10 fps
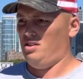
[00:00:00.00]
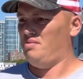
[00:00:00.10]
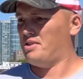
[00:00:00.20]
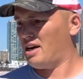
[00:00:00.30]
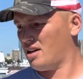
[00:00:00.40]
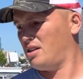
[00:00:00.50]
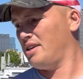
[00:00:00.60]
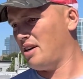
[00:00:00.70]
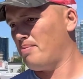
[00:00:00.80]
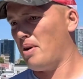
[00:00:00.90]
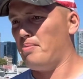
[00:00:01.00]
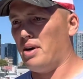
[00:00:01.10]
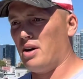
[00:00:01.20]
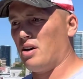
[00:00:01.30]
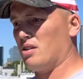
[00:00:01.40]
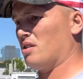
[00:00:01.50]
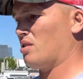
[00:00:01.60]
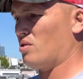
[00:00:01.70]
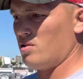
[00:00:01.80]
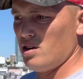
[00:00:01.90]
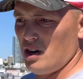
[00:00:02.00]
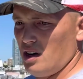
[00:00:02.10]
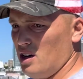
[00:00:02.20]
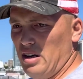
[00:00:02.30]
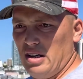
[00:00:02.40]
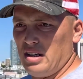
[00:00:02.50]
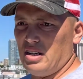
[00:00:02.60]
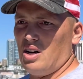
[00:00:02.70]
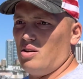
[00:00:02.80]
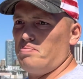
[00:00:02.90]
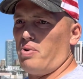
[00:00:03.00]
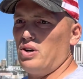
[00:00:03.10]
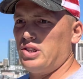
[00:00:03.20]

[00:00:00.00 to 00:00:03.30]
We got to clean up here and little, you know, punch